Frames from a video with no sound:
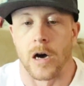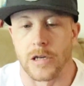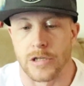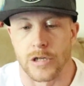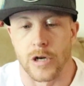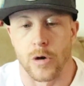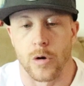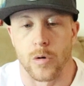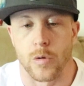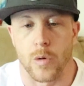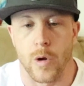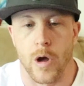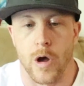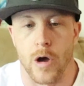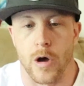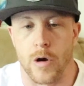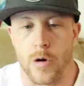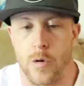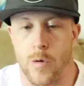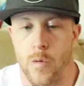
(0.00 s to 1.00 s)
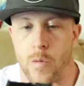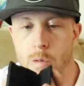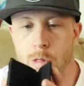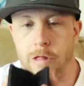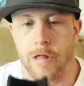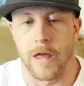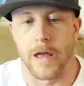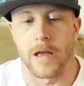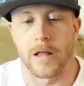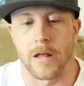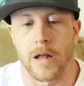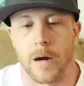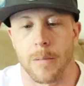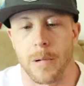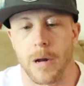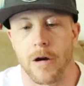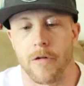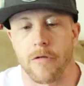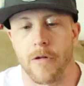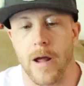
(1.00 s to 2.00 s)
So thing that I'm
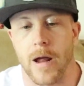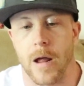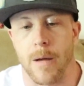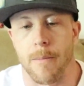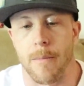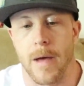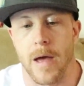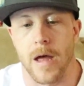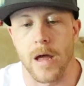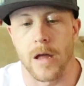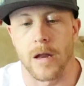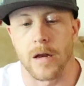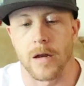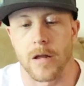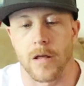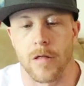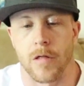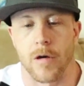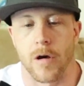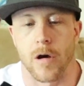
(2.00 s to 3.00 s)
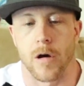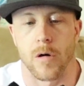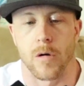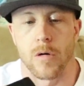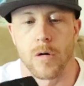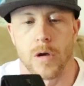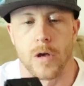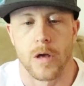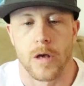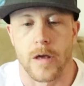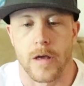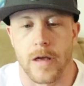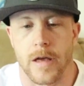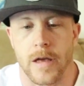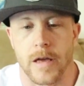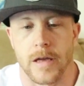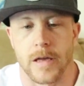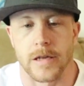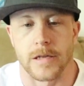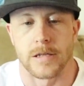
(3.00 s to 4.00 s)
going to recommend though
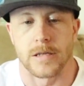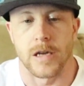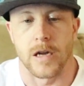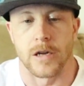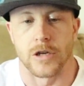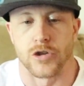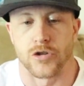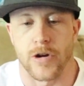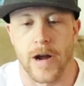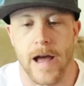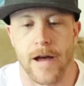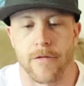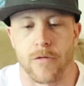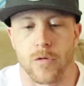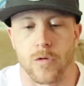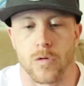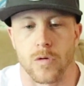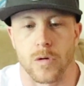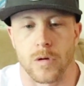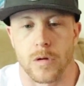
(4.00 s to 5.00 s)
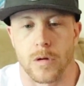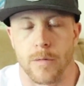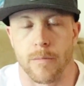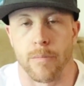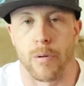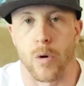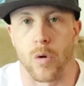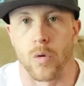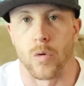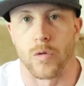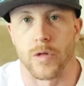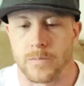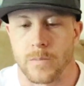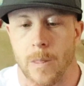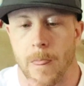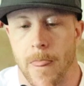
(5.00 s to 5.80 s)
is a travel bowl.